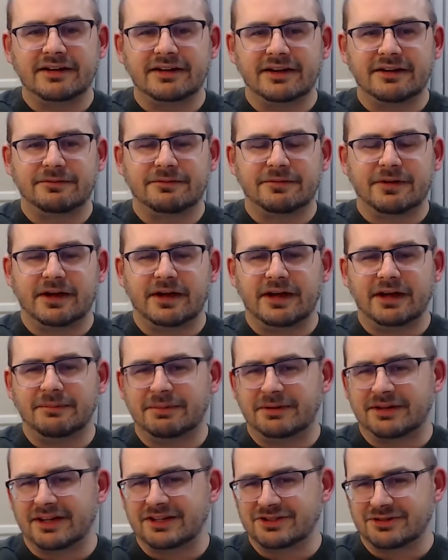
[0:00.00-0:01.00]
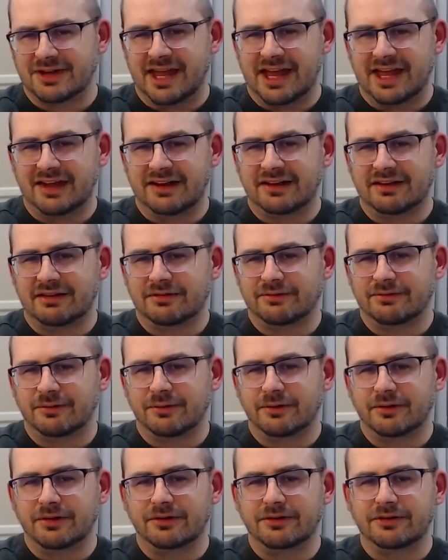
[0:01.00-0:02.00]
identify potential candidates
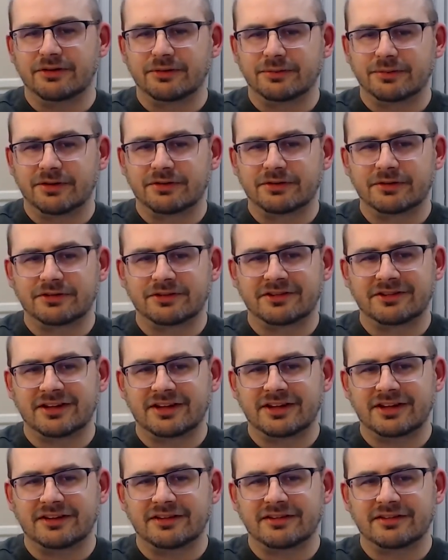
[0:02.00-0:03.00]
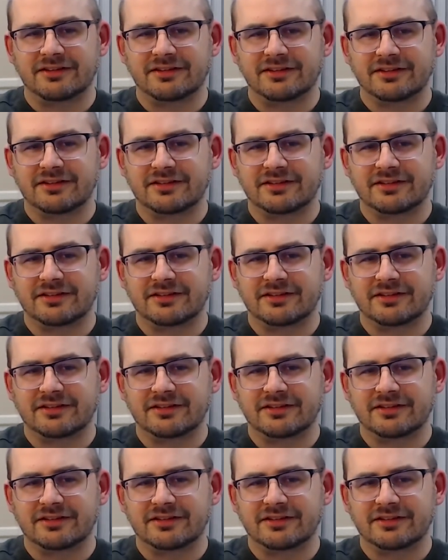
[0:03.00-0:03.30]
for new research studies.